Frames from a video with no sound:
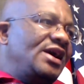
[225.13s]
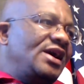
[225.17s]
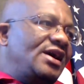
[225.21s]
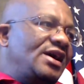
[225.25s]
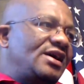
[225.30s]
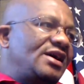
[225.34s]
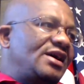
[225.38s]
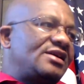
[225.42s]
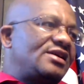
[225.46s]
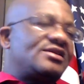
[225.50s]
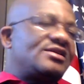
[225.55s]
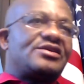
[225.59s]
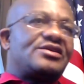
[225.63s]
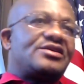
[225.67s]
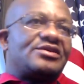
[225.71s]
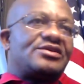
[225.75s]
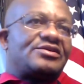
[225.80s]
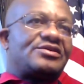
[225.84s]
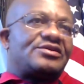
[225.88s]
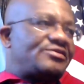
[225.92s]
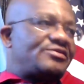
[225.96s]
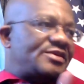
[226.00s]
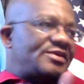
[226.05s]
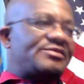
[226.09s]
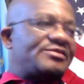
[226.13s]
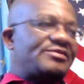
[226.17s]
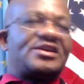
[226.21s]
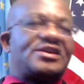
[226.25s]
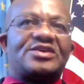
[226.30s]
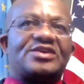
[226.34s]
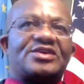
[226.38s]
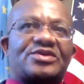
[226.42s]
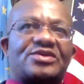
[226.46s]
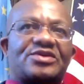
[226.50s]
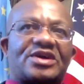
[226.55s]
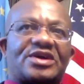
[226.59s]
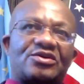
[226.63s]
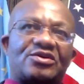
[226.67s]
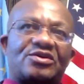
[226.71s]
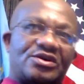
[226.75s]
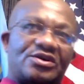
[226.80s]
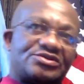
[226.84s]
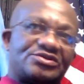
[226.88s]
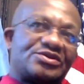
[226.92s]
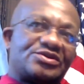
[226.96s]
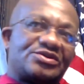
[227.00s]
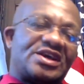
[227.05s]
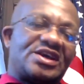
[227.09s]
And remember that you can
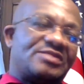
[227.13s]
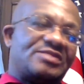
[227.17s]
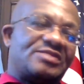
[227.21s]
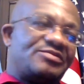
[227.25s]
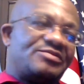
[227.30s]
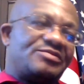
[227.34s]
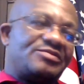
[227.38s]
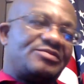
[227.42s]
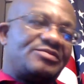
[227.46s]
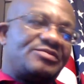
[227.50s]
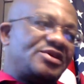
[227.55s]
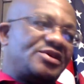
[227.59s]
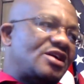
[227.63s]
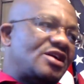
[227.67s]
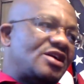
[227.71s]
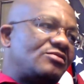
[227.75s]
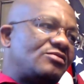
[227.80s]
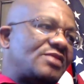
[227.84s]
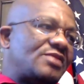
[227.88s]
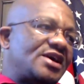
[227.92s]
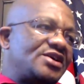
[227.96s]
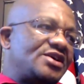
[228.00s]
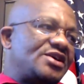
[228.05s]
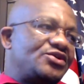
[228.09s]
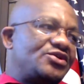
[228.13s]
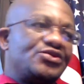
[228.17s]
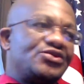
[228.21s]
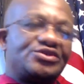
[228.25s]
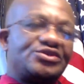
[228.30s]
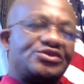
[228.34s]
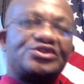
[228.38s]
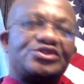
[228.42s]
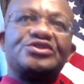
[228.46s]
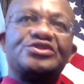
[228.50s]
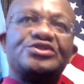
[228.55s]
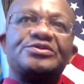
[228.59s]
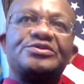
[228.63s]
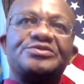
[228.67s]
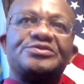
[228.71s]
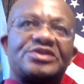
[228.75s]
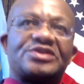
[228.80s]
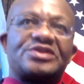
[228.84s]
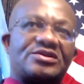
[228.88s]
also get me on my YouTube.